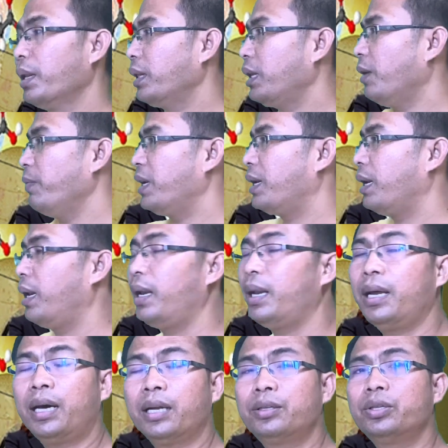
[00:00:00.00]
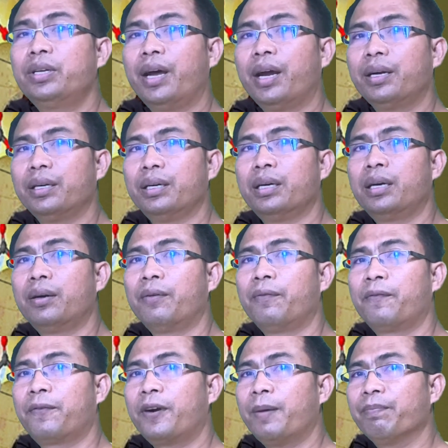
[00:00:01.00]
Then we can learn together
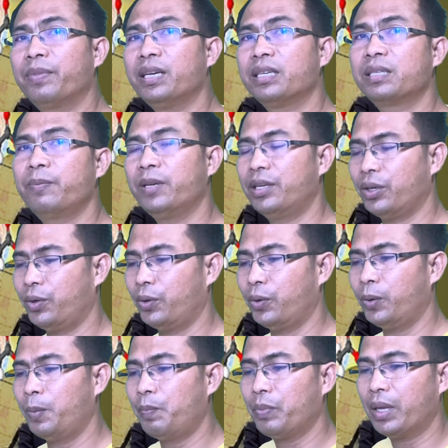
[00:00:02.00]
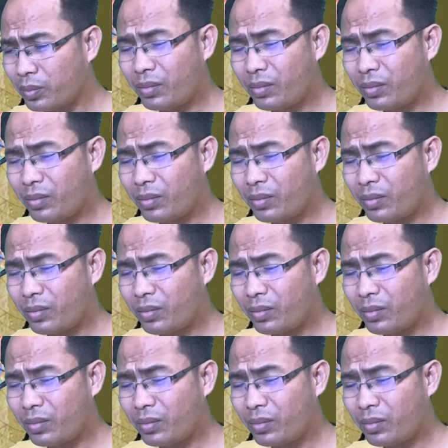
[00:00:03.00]
from this video.